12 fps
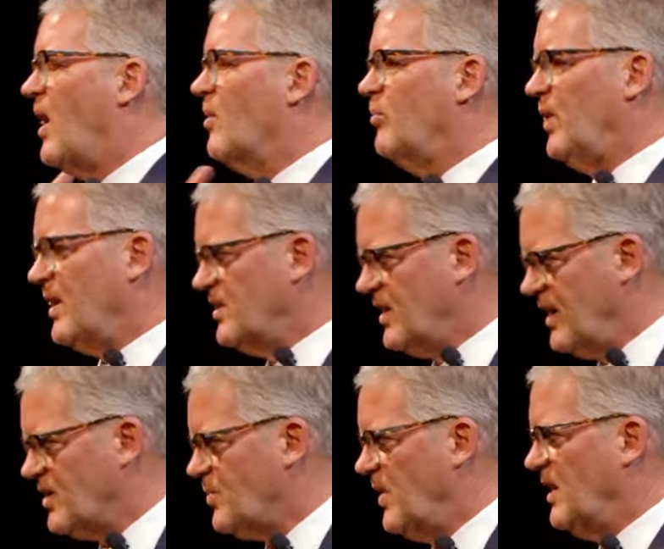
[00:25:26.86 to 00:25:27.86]
are blood
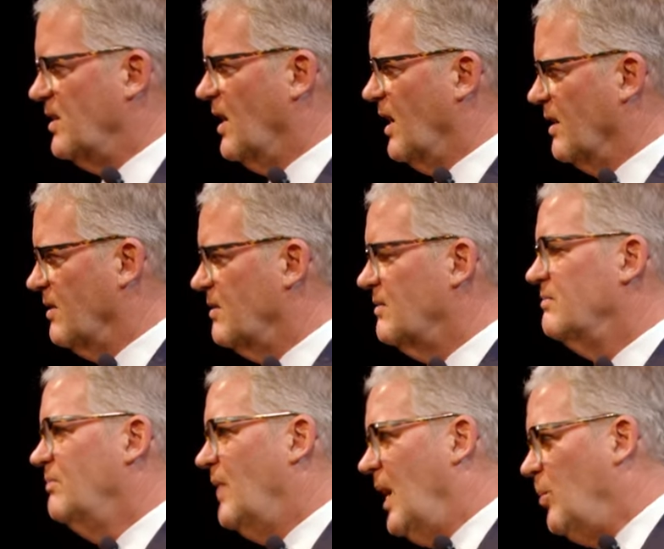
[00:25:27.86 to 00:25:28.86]
tests being done?
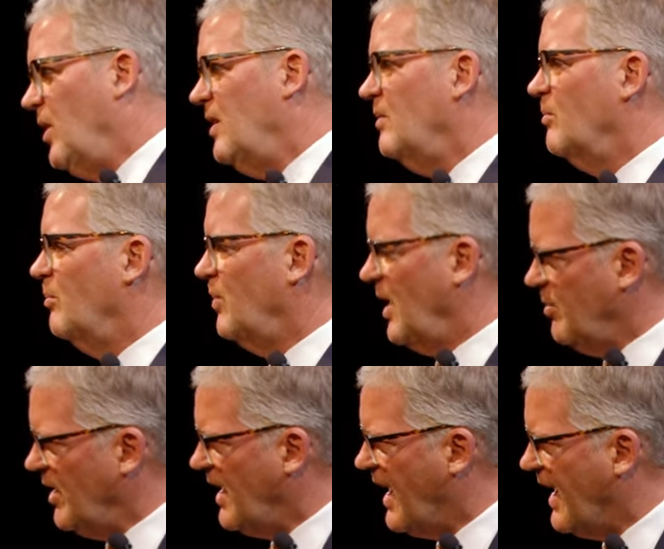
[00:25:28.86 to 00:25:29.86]
Maybe,
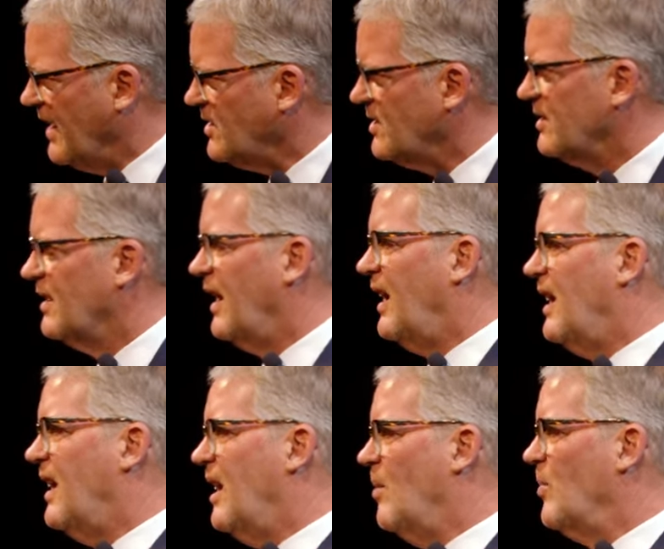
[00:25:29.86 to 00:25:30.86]
maybe not.
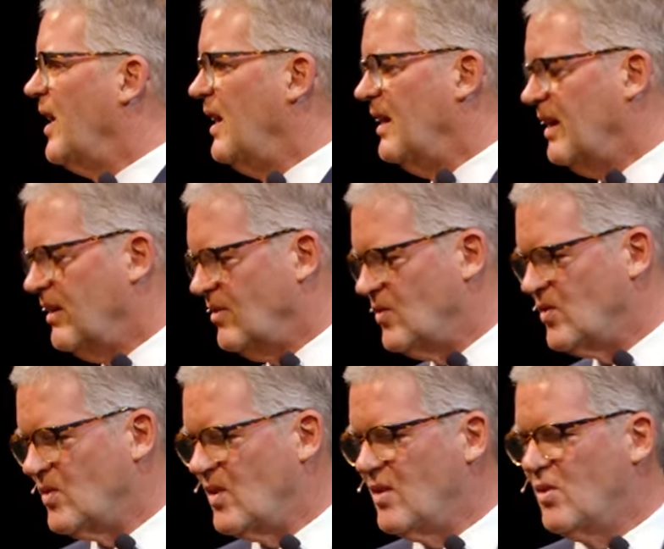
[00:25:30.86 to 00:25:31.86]
Um,
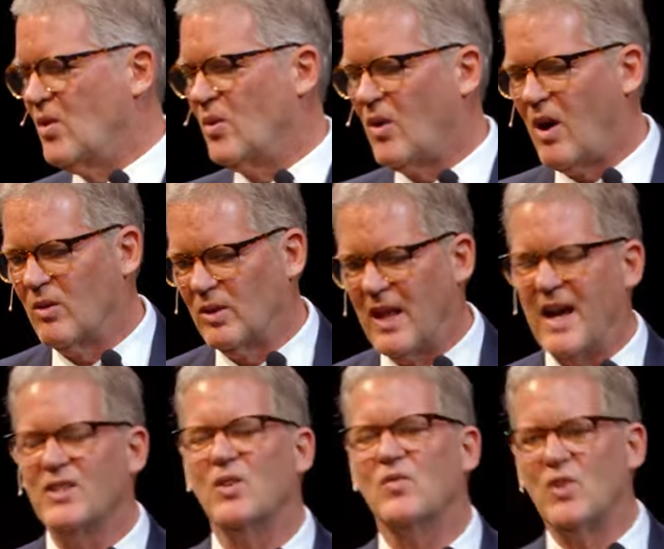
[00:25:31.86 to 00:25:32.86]
and there are
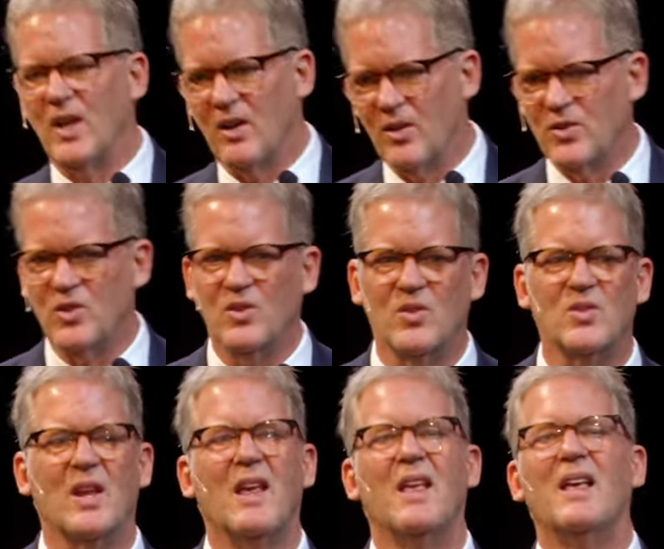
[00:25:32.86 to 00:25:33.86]
lots of
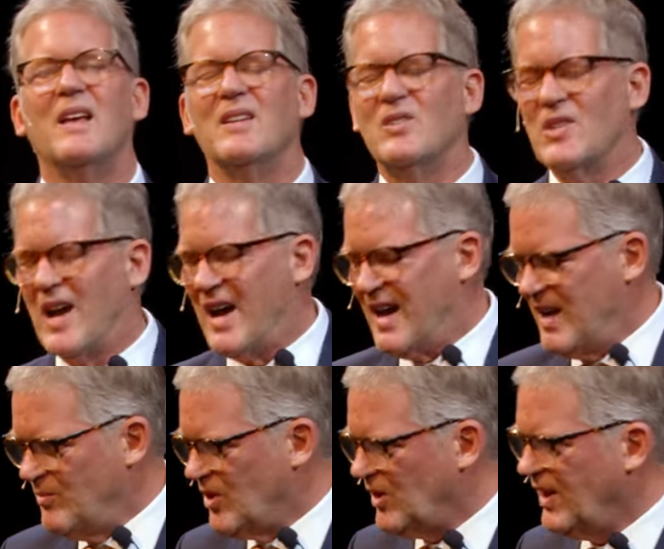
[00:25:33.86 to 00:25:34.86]
challenges,
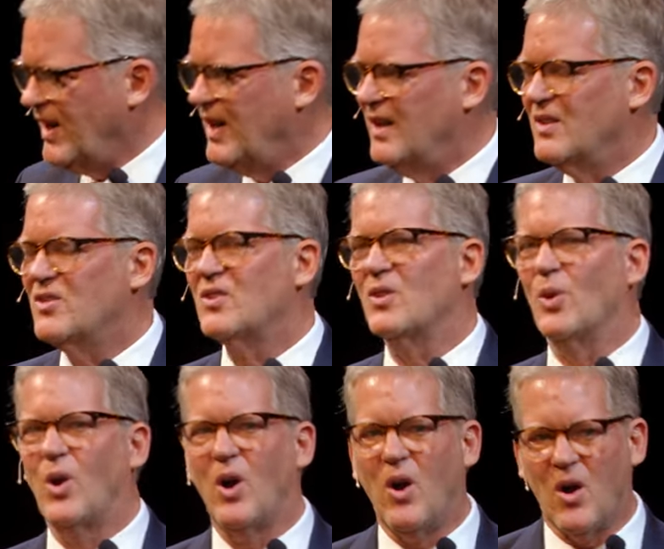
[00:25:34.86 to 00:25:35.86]
time delays,
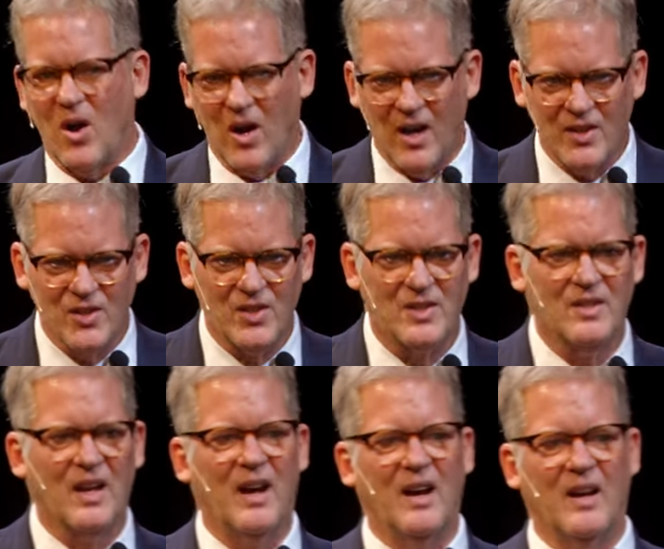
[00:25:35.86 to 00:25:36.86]
the cost.
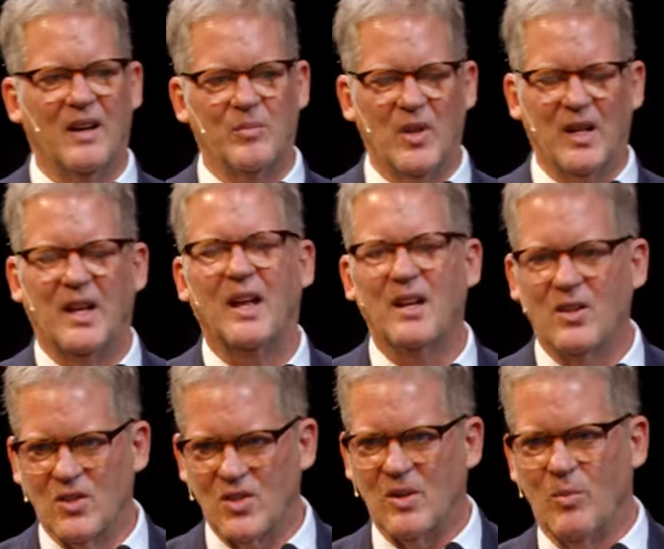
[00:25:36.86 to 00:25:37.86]
Uh, I'm going to get
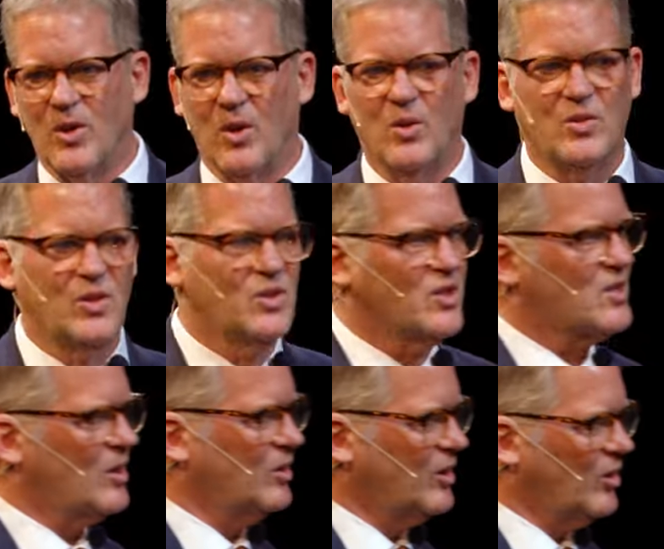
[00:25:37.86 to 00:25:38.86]
into some of those in
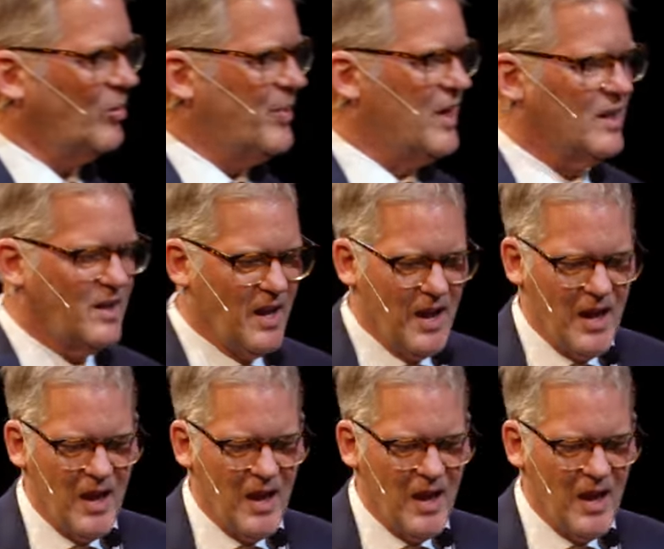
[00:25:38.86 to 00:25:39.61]
just a little bit.